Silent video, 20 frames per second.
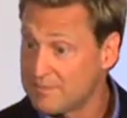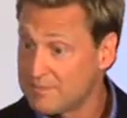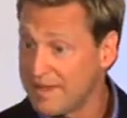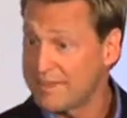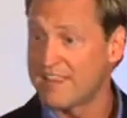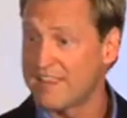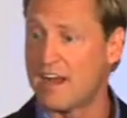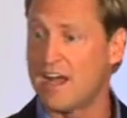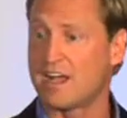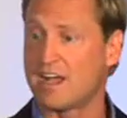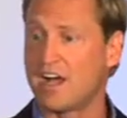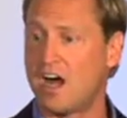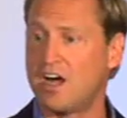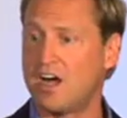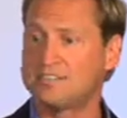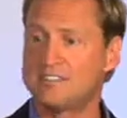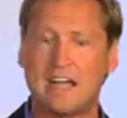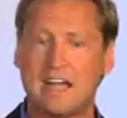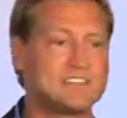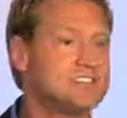make that eye
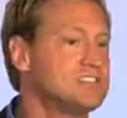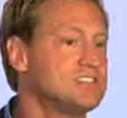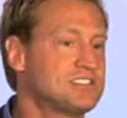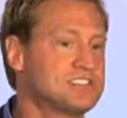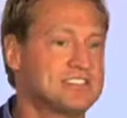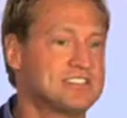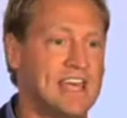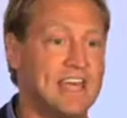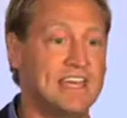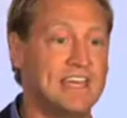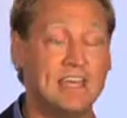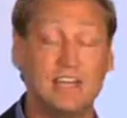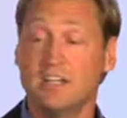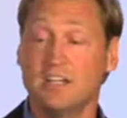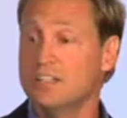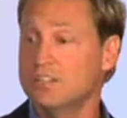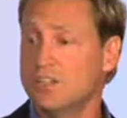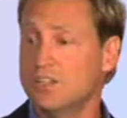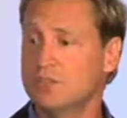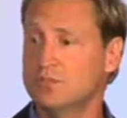contact, and just say,
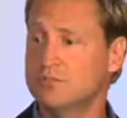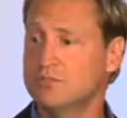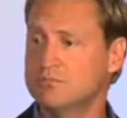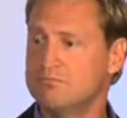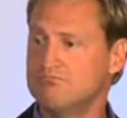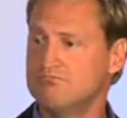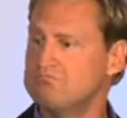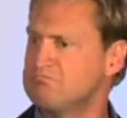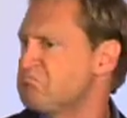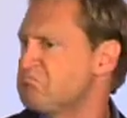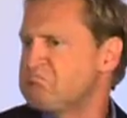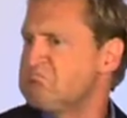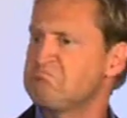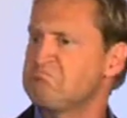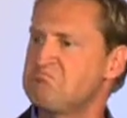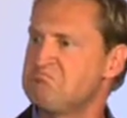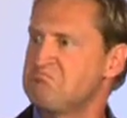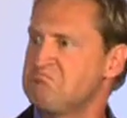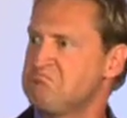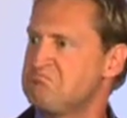you,
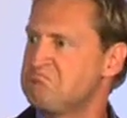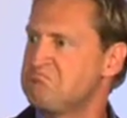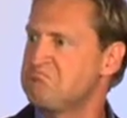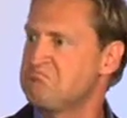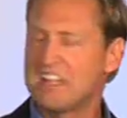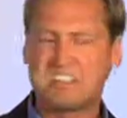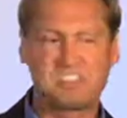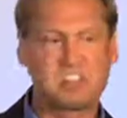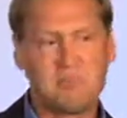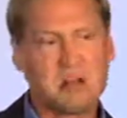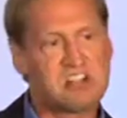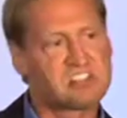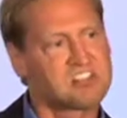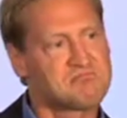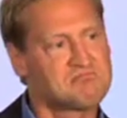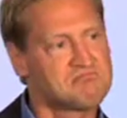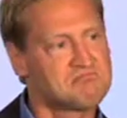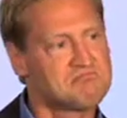not so much.